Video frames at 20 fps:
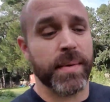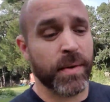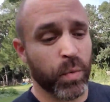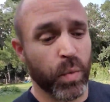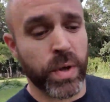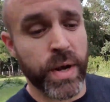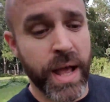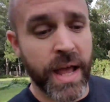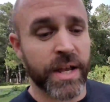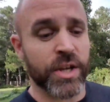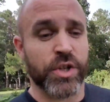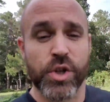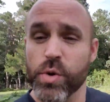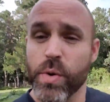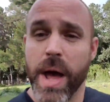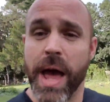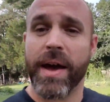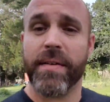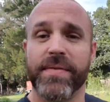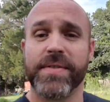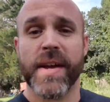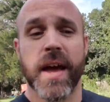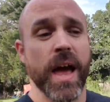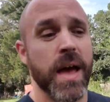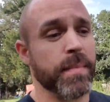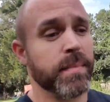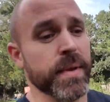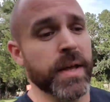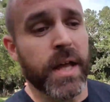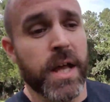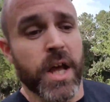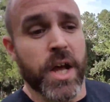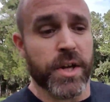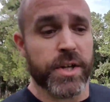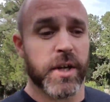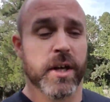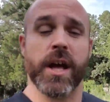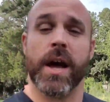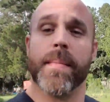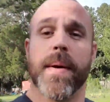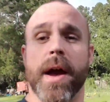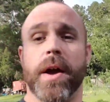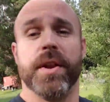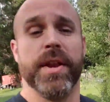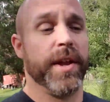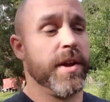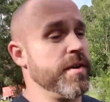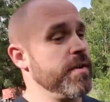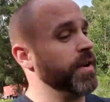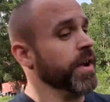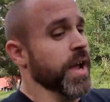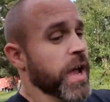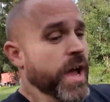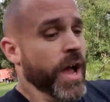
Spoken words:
and when I do have time to come out here,